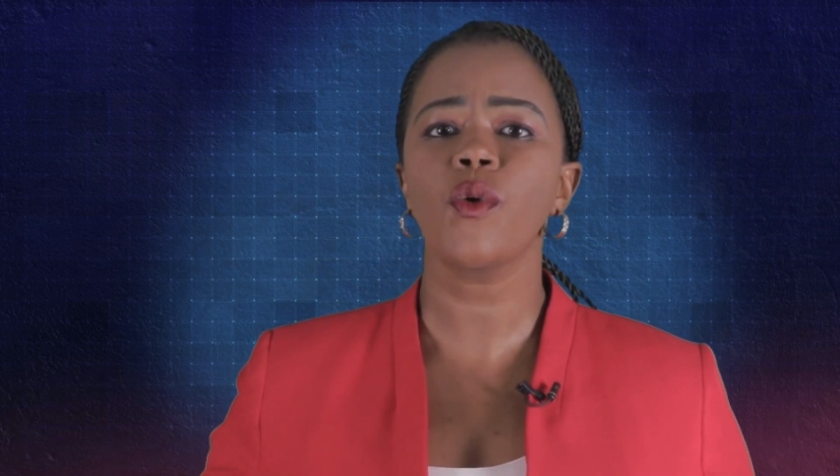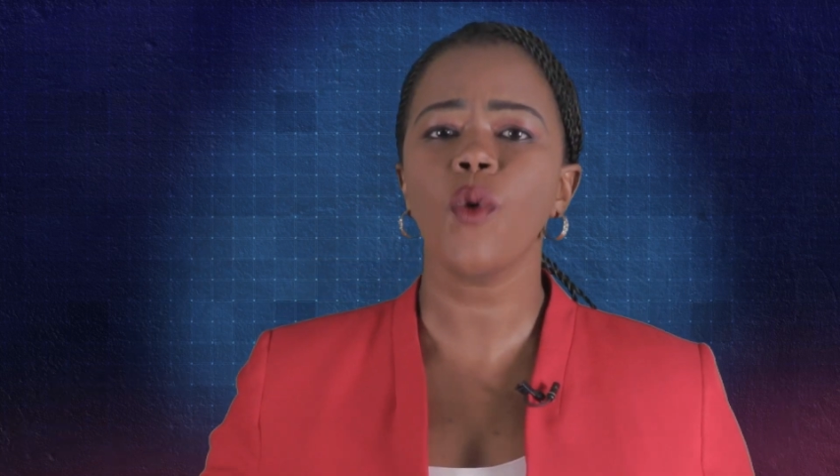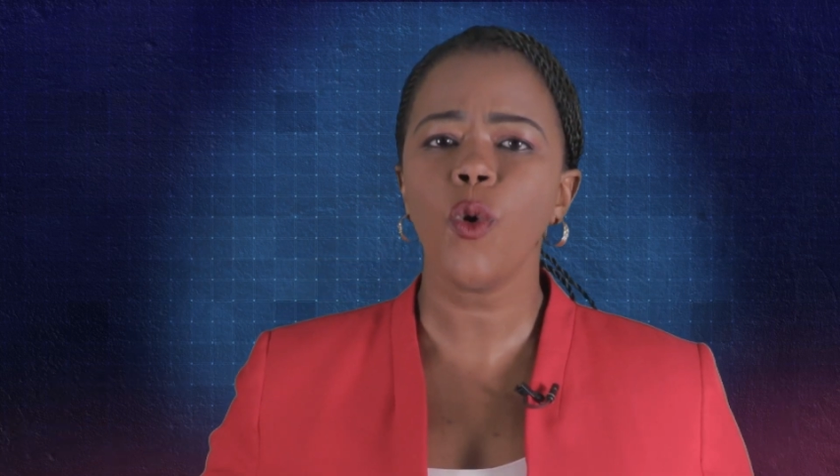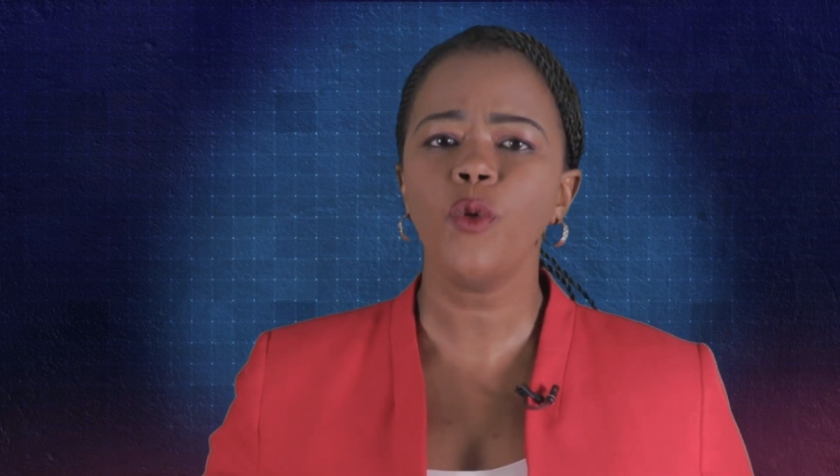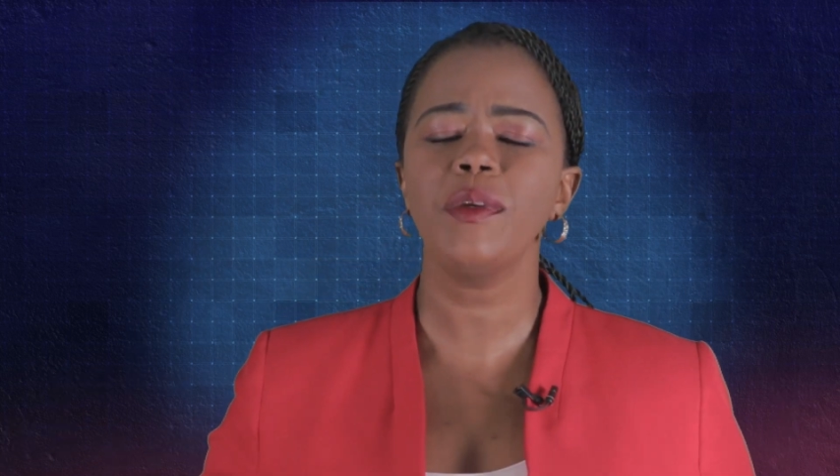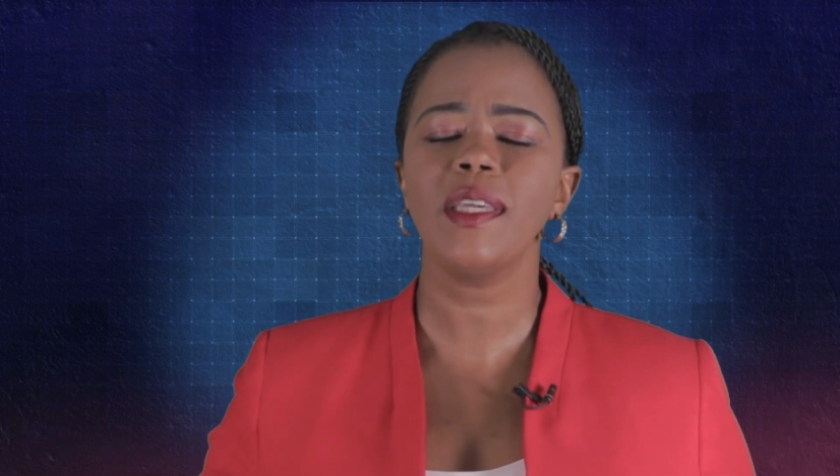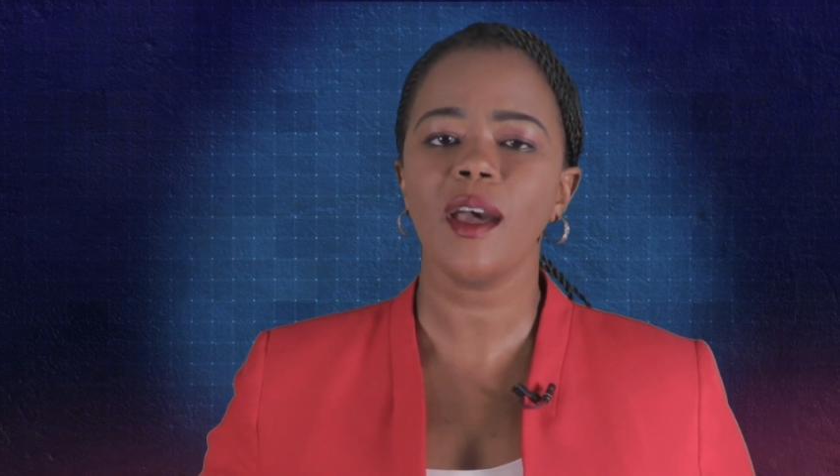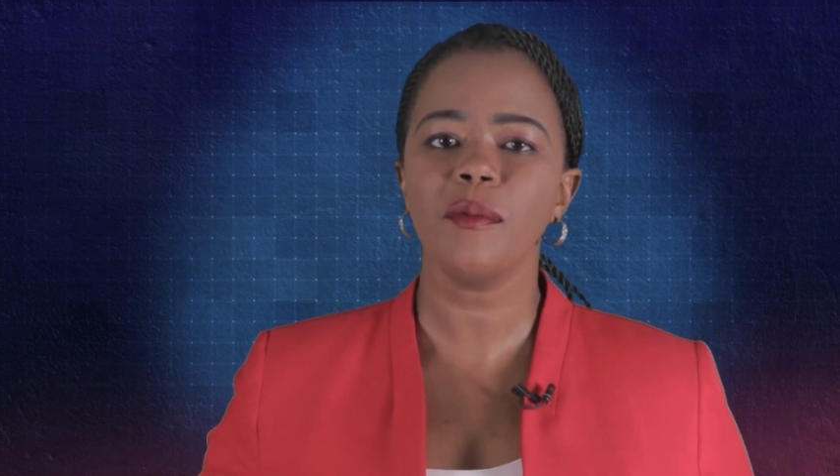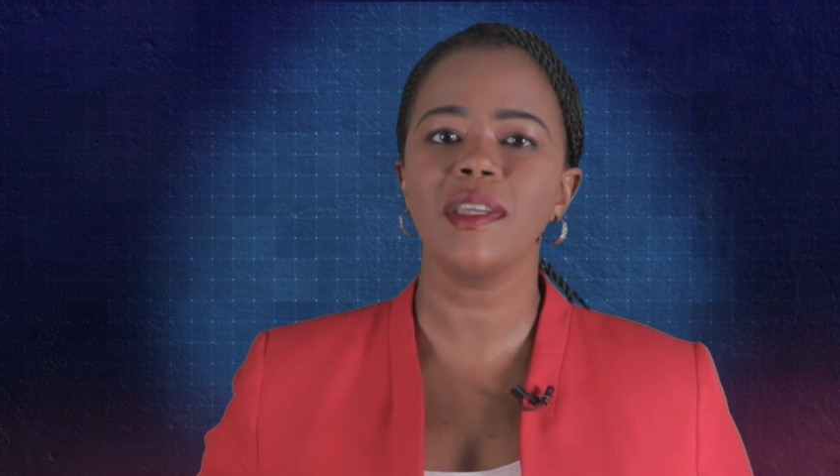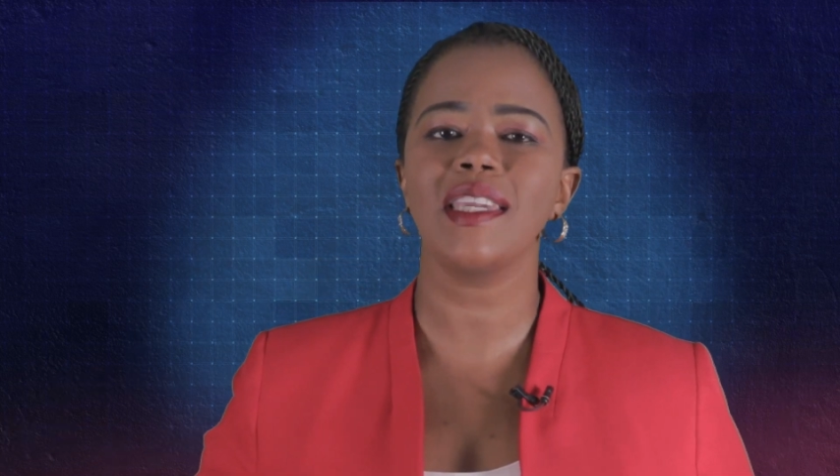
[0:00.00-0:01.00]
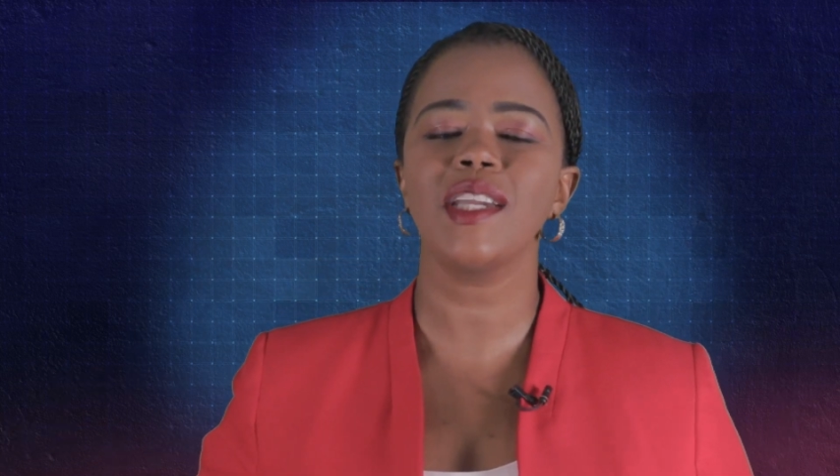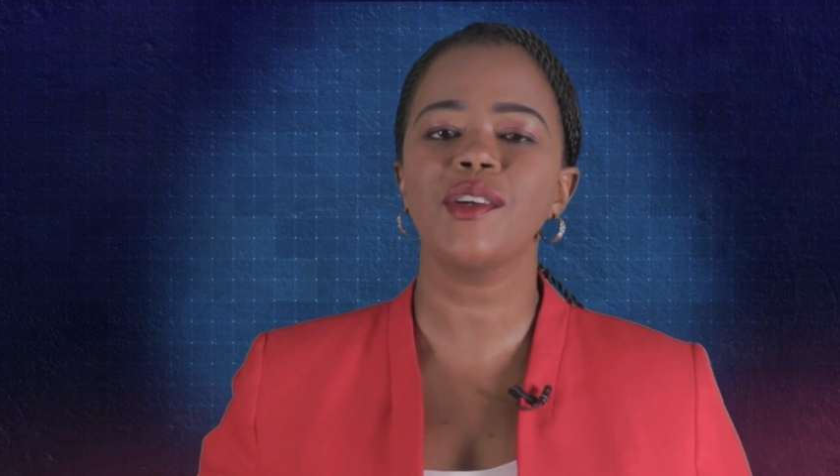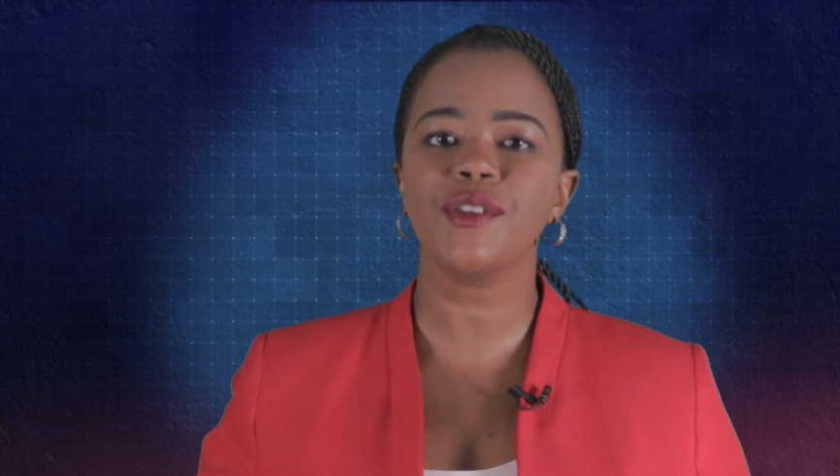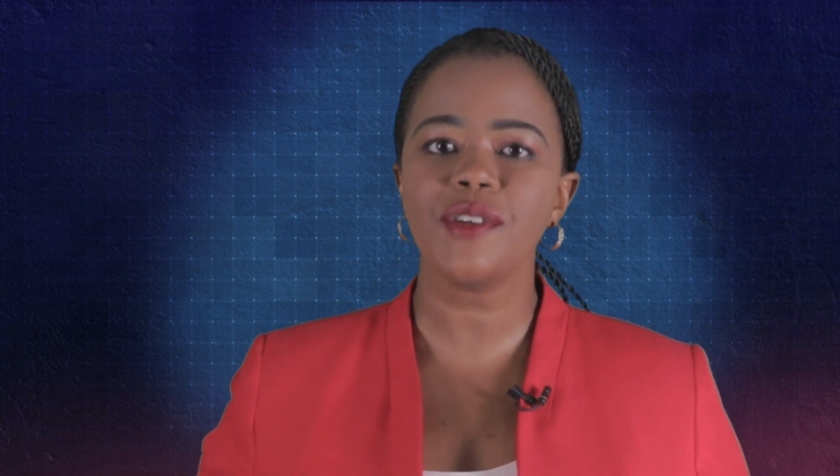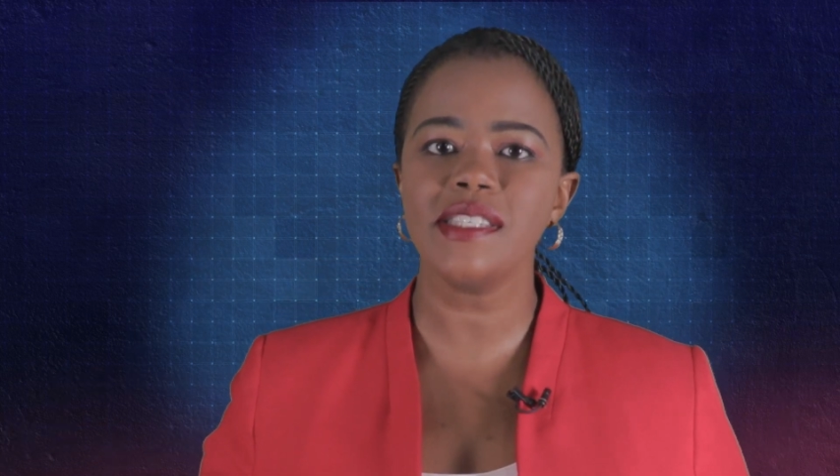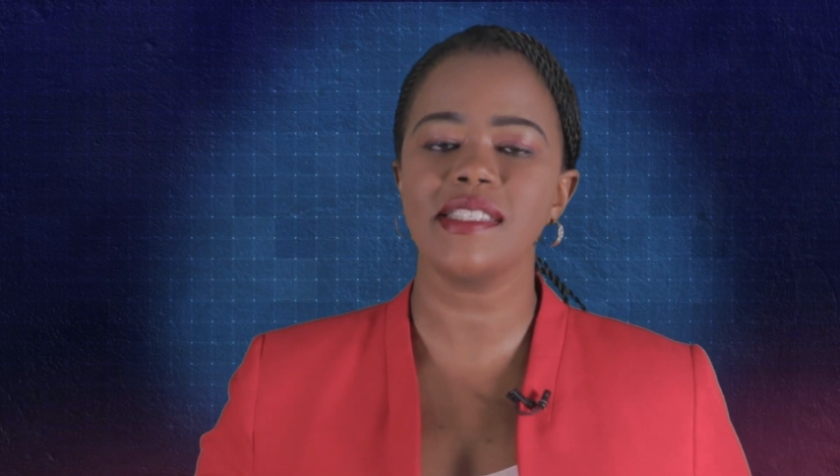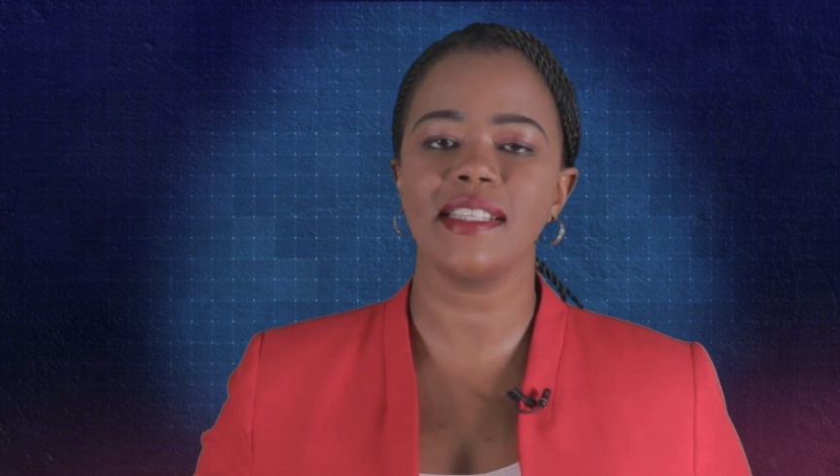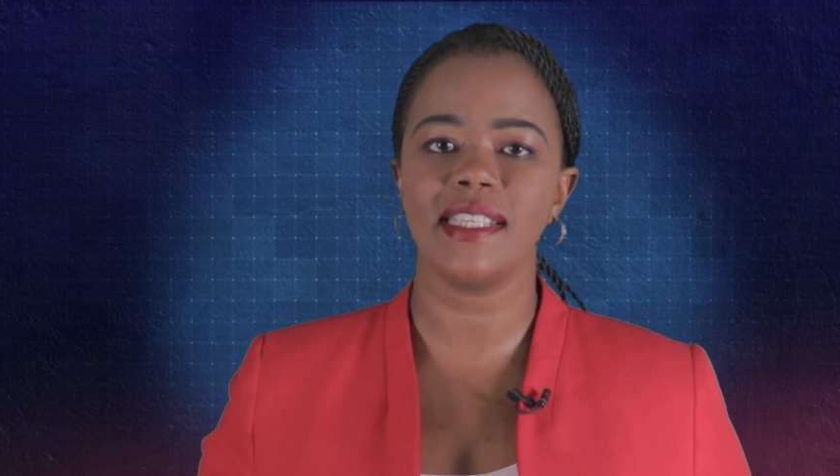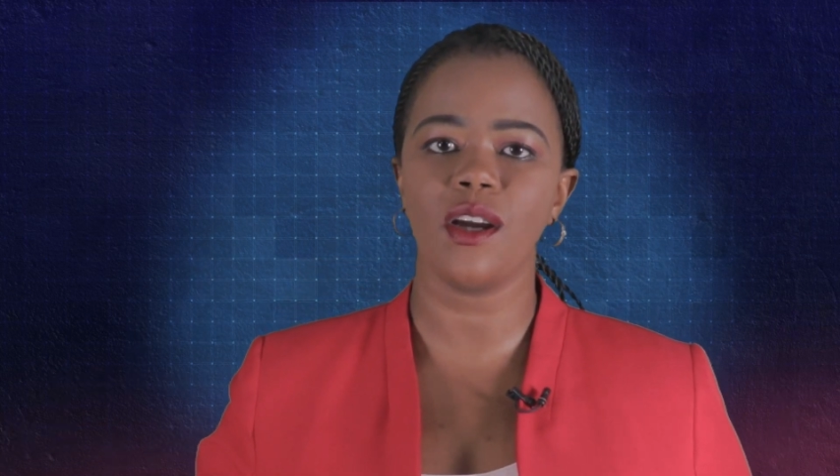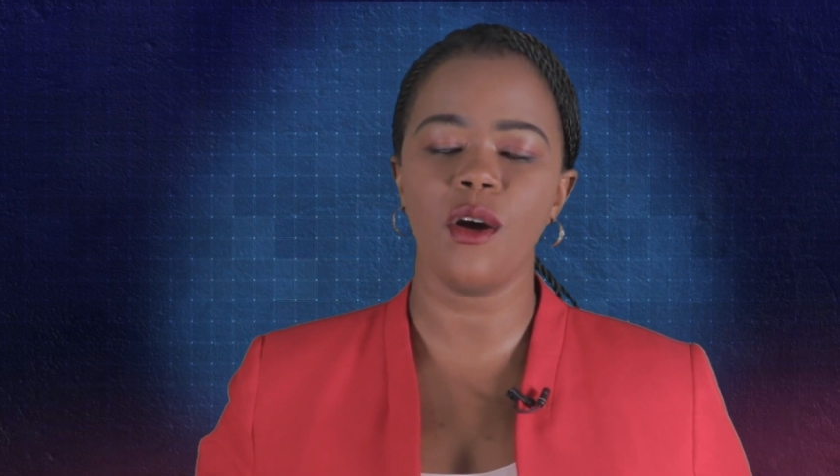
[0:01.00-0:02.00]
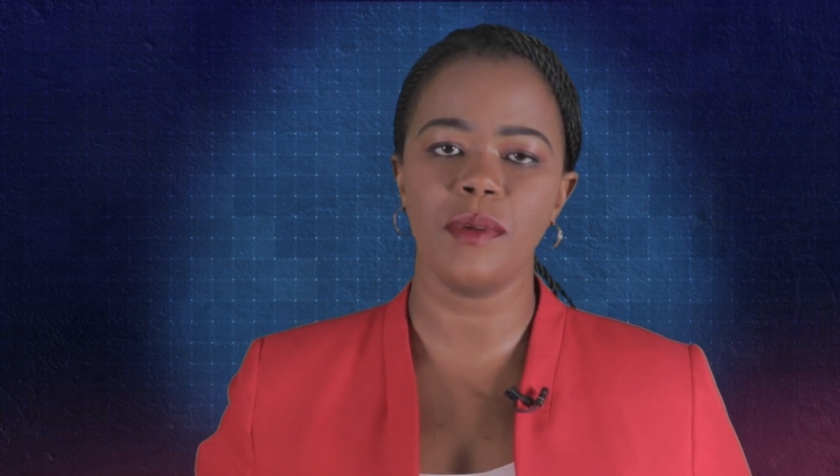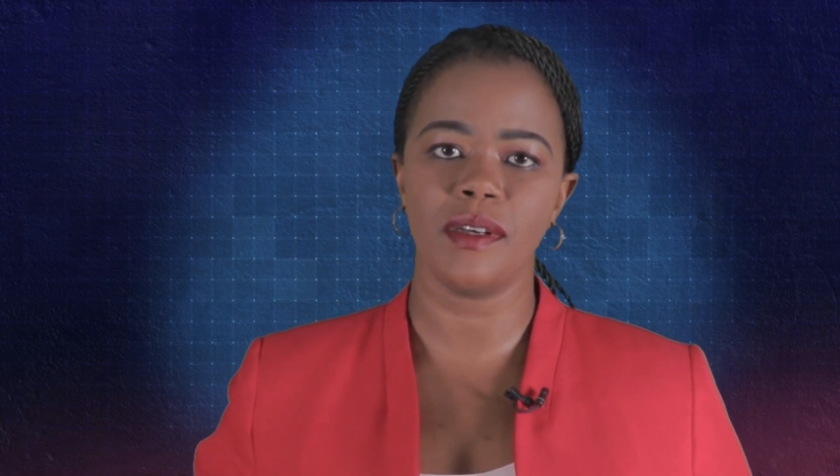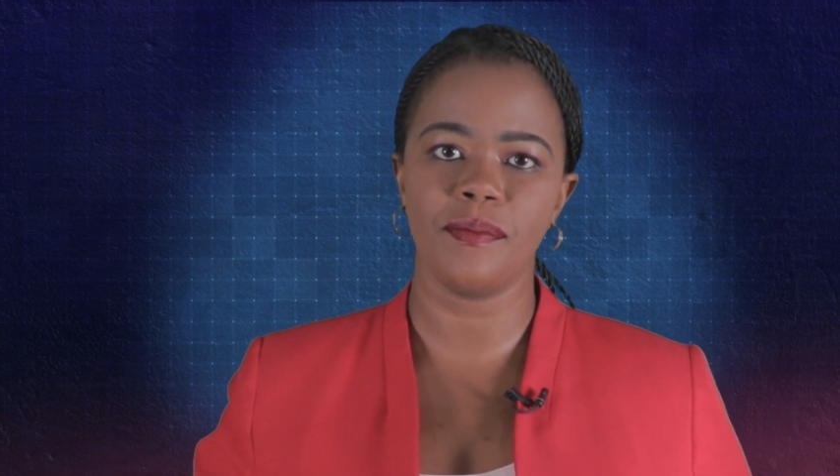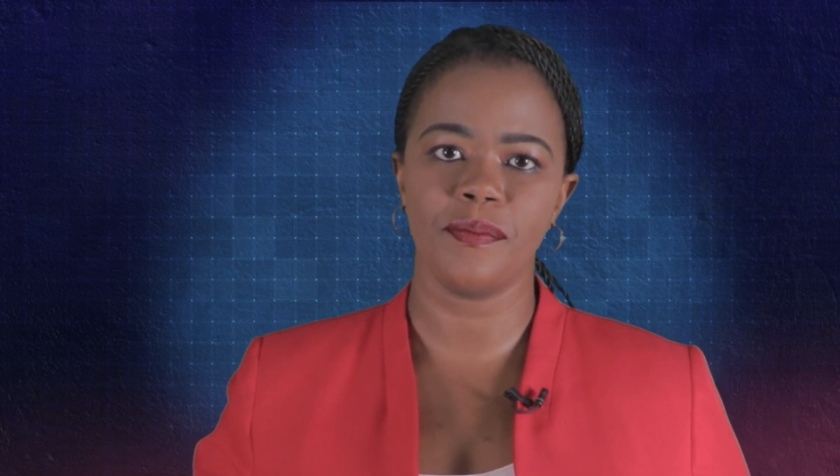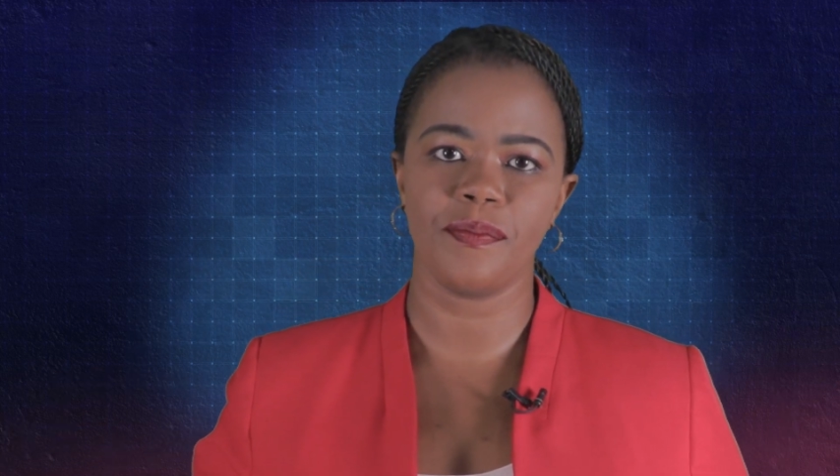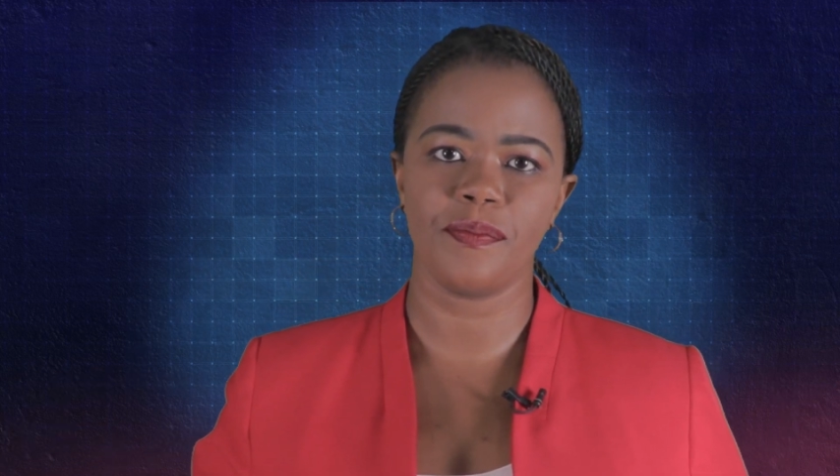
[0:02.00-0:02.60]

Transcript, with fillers: are all becoming increasingly common.